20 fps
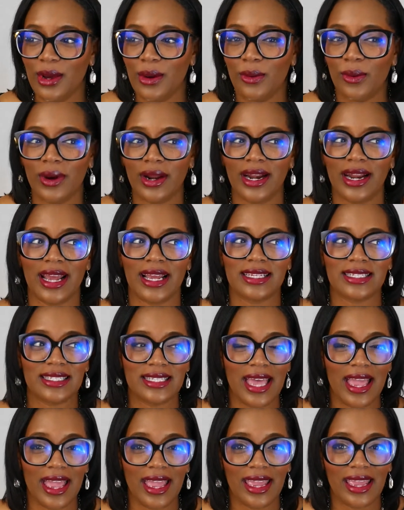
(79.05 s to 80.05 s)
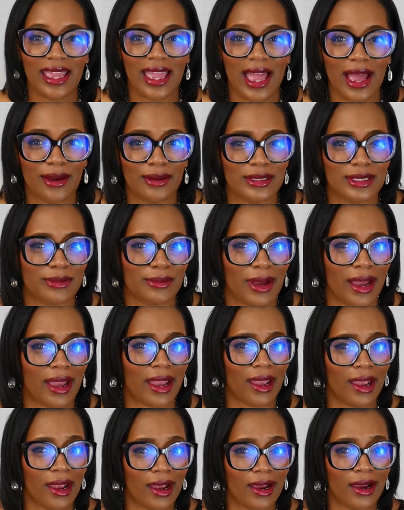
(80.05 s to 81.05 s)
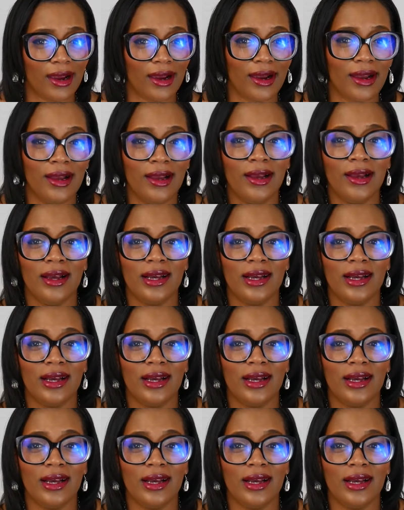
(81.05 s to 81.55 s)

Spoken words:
What did I say? How was my hair?